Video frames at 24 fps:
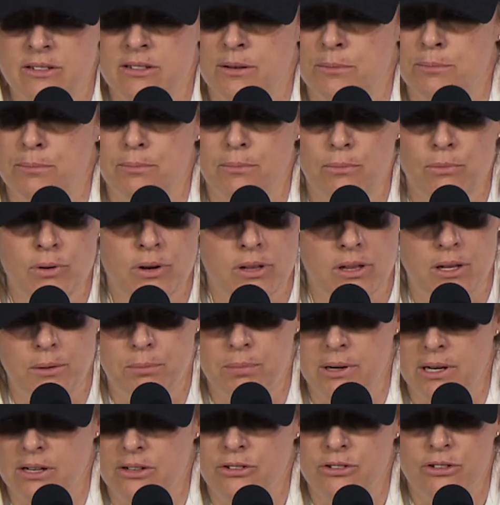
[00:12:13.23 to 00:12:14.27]
some really
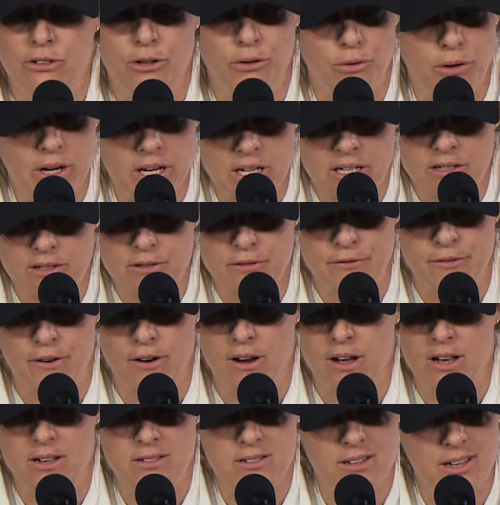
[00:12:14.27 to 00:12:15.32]
big screens for
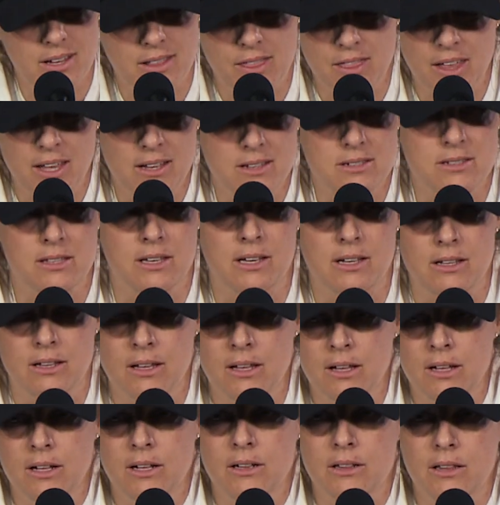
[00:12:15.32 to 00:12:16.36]
us, like things that,
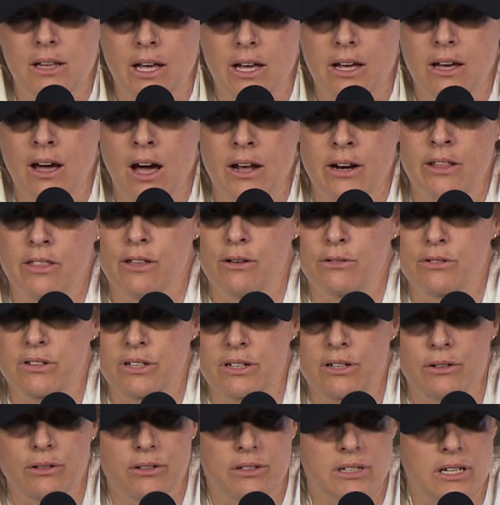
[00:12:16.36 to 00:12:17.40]
like kind of those
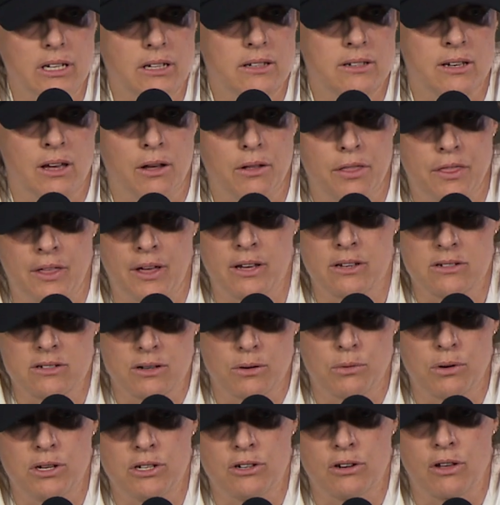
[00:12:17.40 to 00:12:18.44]
little detail things
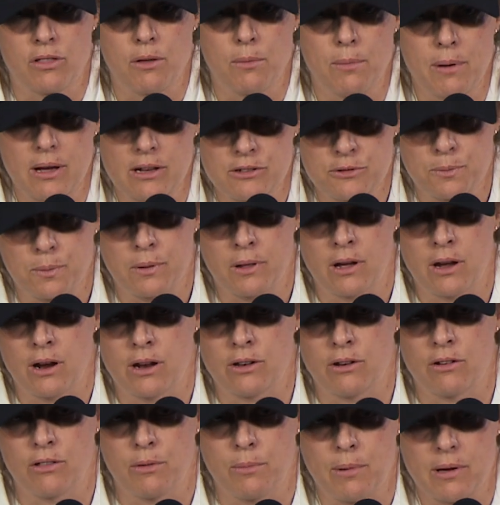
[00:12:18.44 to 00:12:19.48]
that when you're the best player
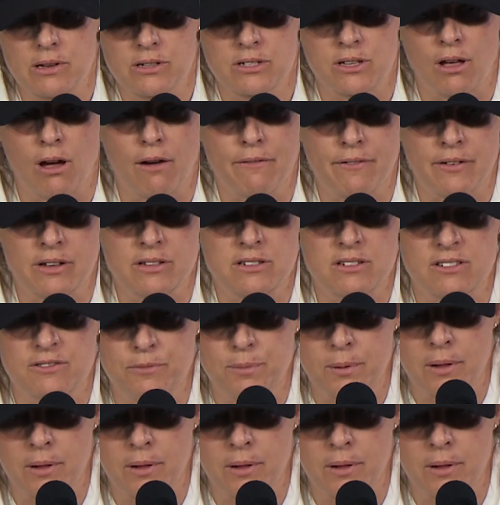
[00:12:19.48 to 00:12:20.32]
and you're the best offensive